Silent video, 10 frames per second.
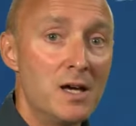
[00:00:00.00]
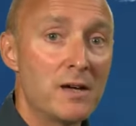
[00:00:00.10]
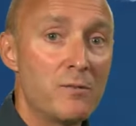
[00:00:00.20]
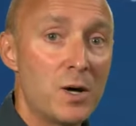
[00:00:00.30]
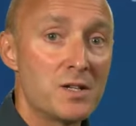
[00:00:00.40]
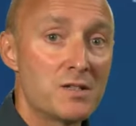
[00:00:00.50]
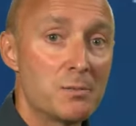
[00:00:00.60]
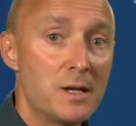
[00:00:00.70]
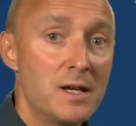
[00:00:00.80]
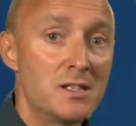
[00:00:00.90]
giving way to
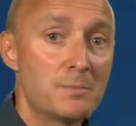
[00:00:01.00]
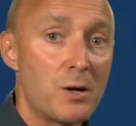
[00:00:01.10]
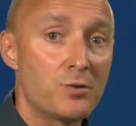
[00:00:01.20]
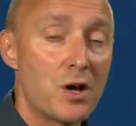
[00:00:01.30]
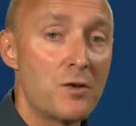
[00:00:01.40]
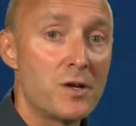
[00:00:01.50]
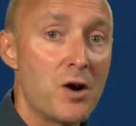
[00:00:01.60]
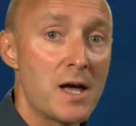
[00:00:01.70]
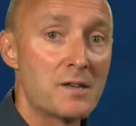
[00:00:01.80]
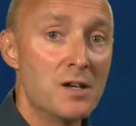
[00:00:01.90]
some clear spells
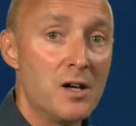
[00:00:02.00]
overnight.